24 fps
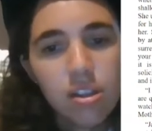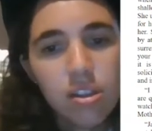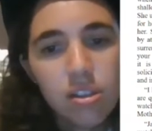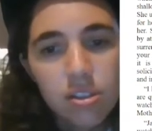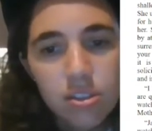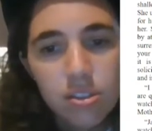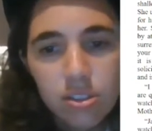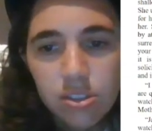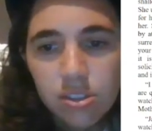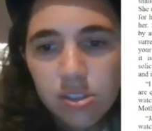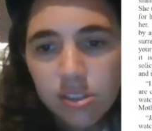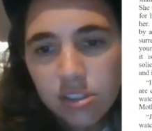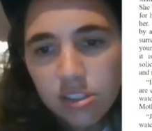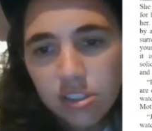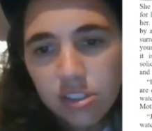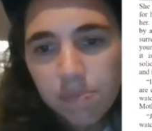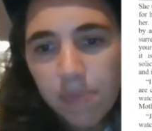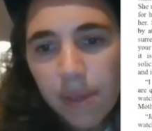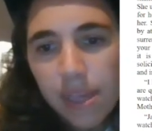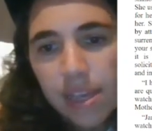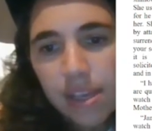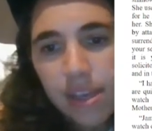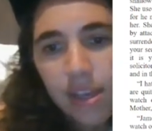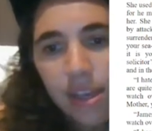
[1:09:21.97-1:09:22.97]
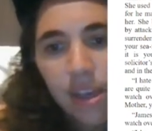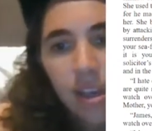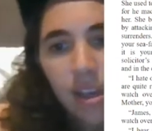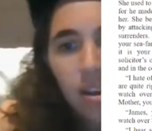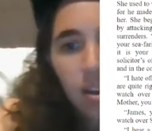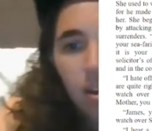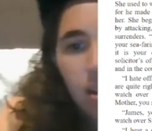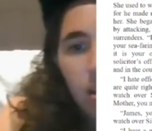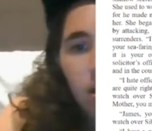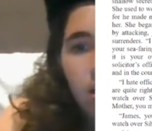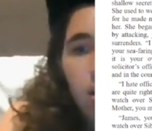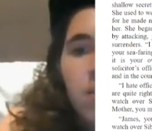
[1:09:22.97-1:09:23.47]
You're speaking
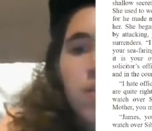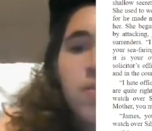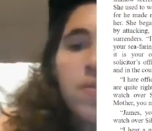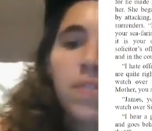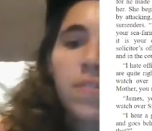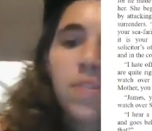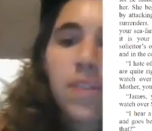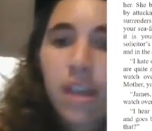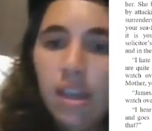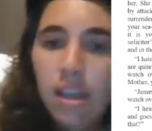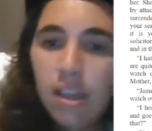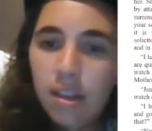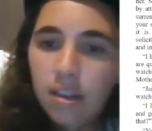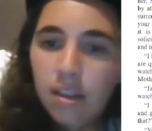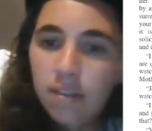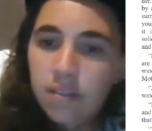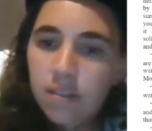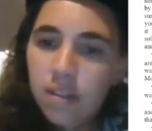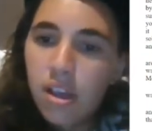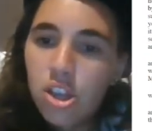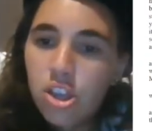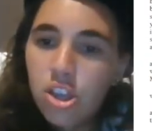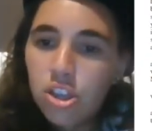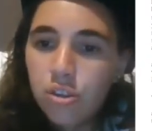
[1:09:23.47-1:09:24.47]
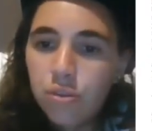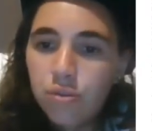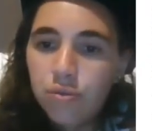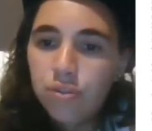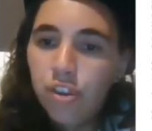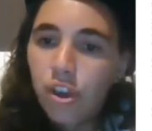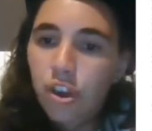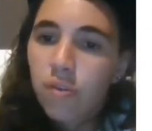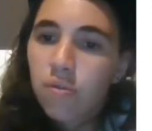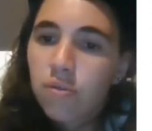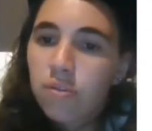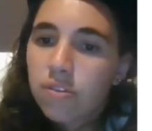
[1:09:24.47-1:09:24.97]
of things you
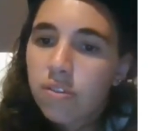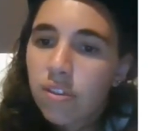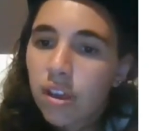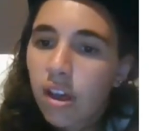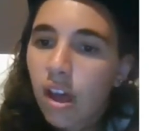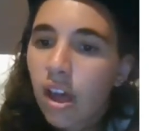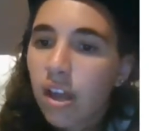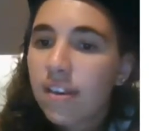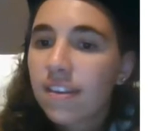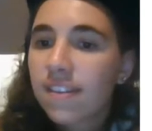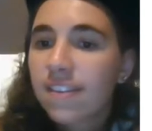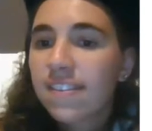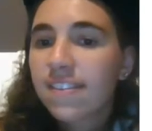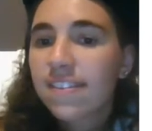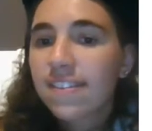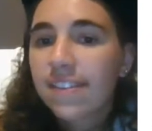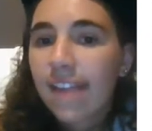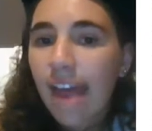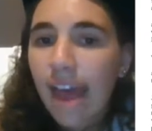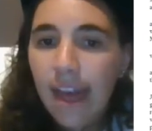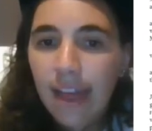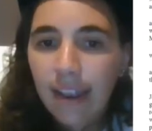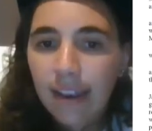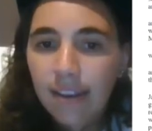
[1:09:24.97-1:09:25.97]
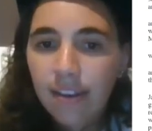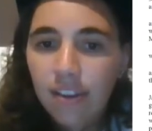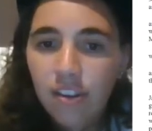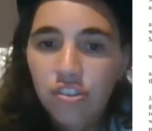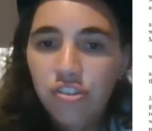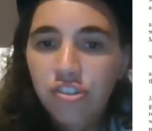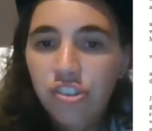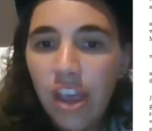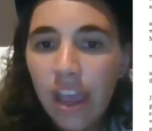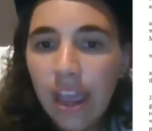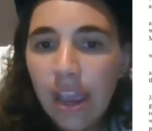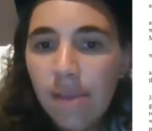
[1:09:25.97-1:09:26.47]
don't understand,
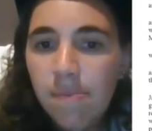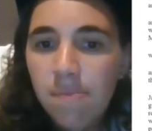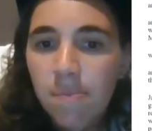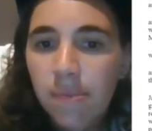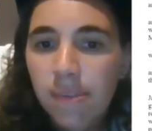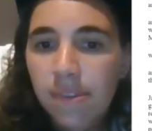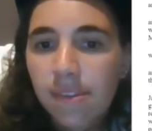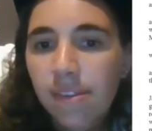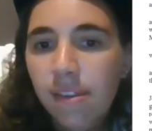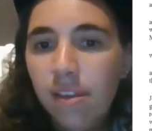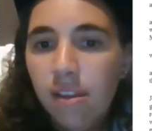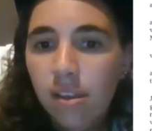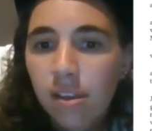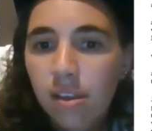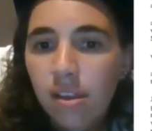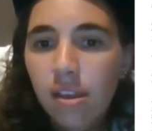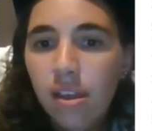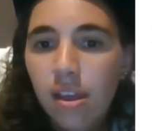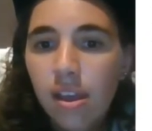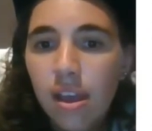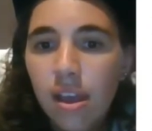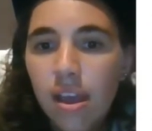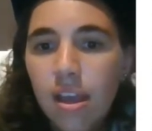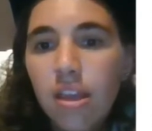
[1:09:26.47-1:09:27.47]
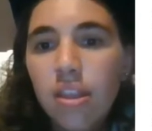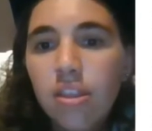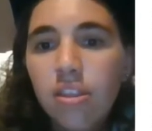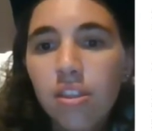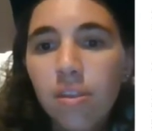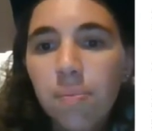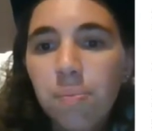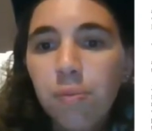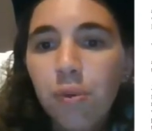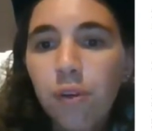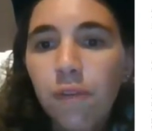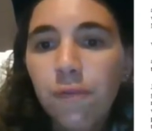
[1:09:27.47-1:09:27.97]
James. In
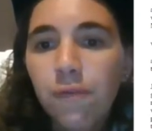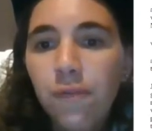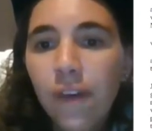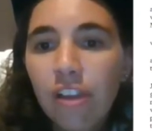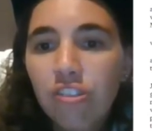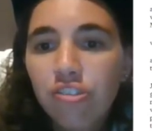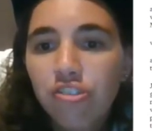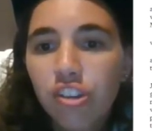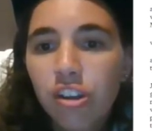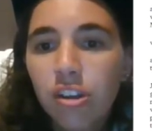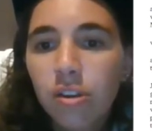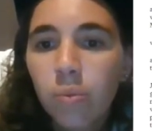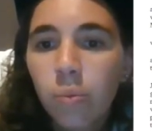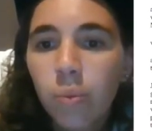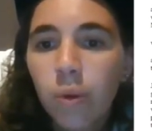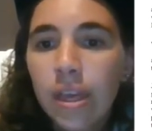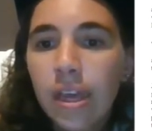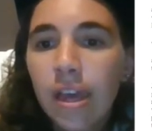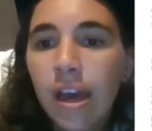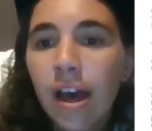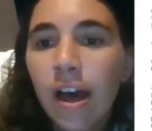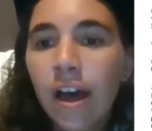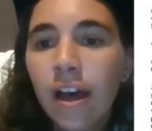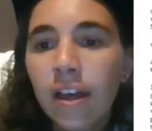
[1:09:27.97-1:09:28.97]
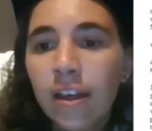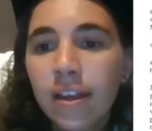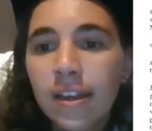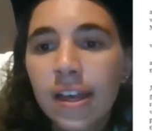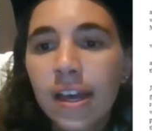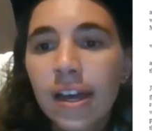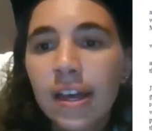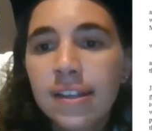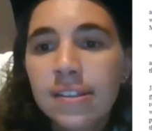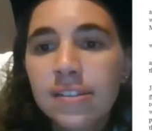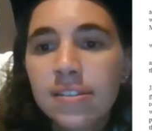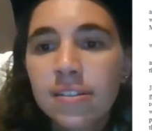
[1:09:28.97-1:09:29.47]
the profession, we are
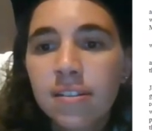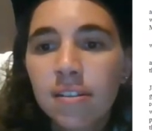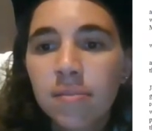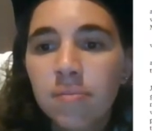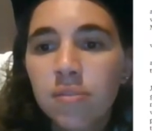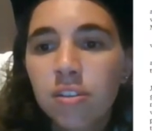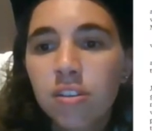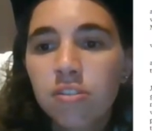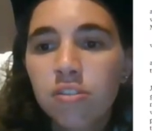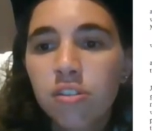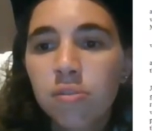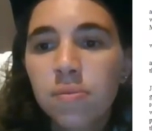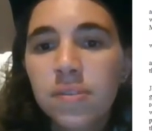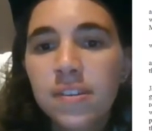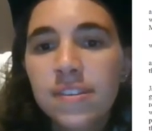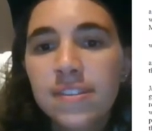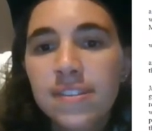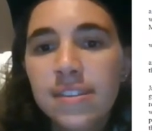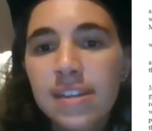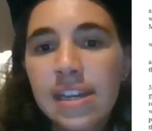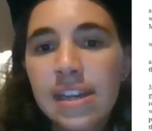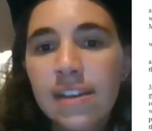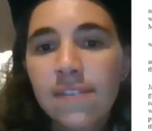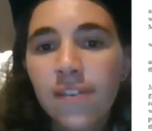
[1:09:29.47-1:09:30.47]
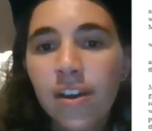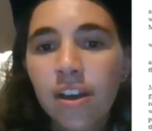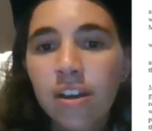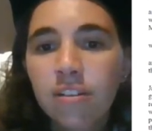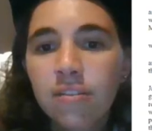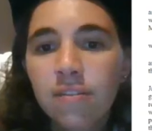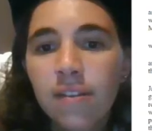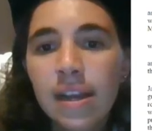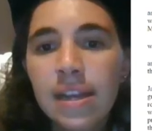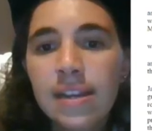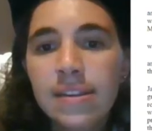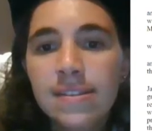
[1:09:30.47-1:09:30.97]
accustomed to receive a
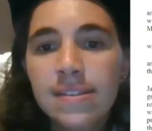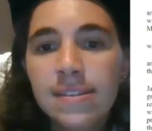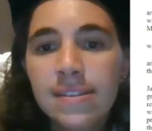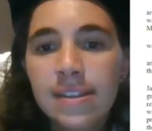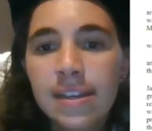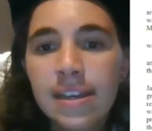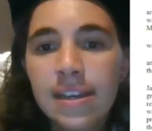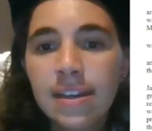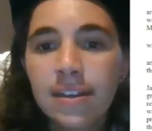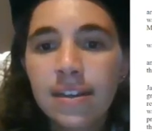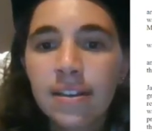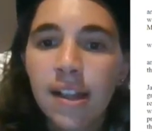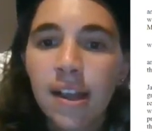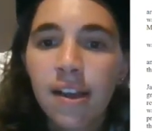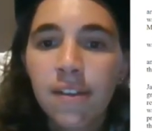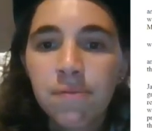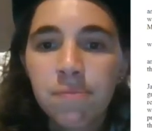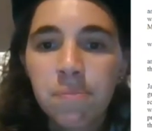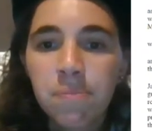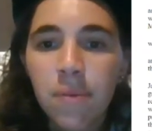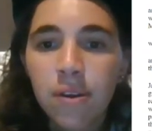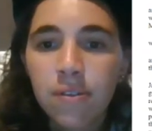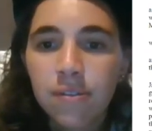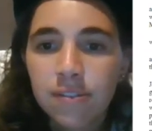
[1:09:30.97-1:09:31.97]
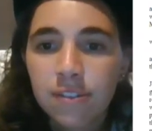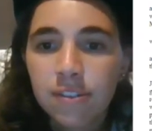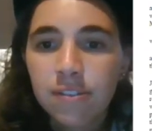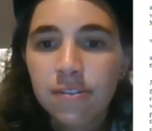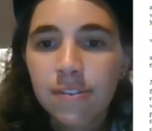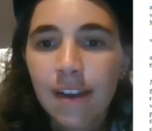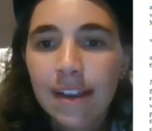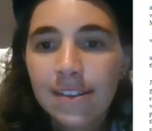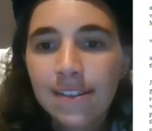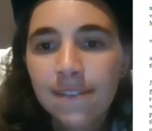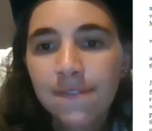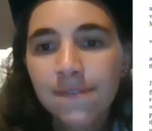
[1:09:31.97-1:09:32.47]
great deal of most
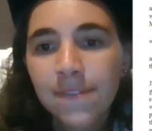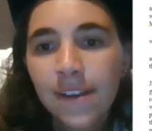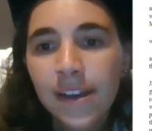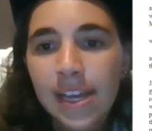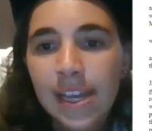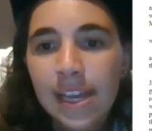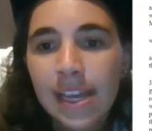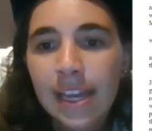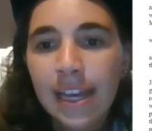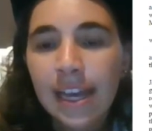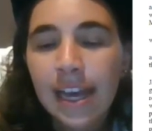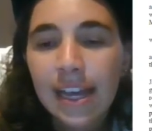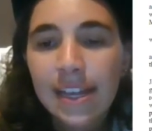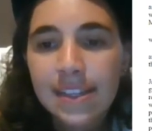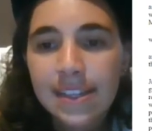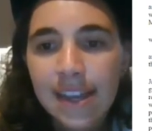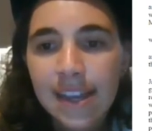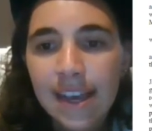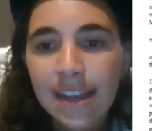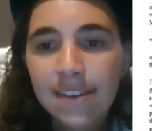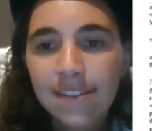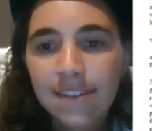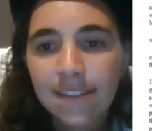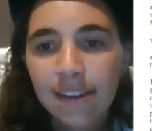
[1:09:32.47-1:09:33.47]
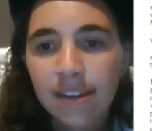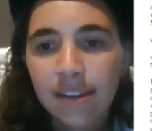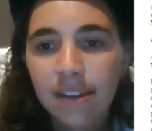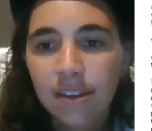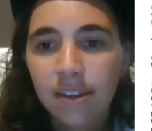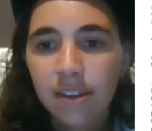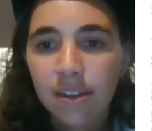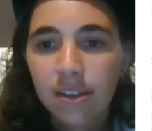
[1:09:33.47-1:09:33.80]
gratifying attention.